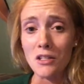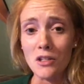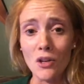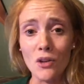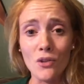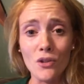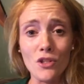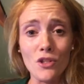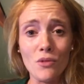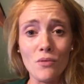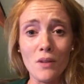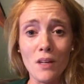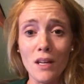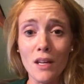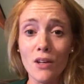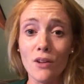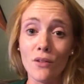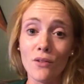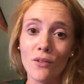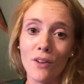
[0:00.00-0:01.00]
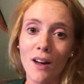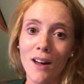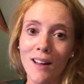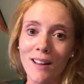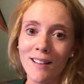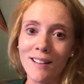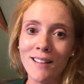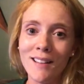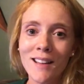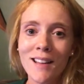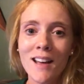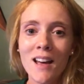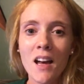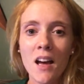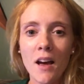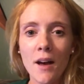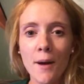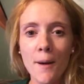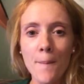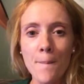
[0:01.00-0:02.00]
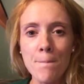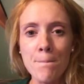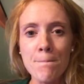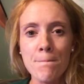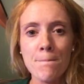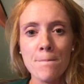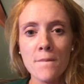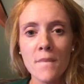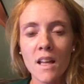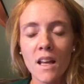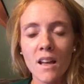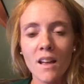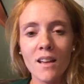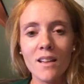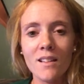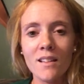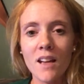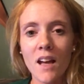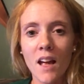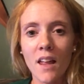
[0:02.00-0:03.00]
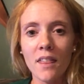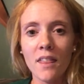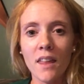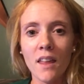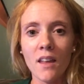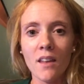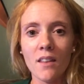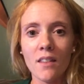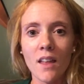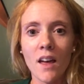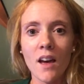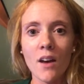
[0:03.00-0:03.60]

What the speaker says: As long as you eat, you're fine. And I think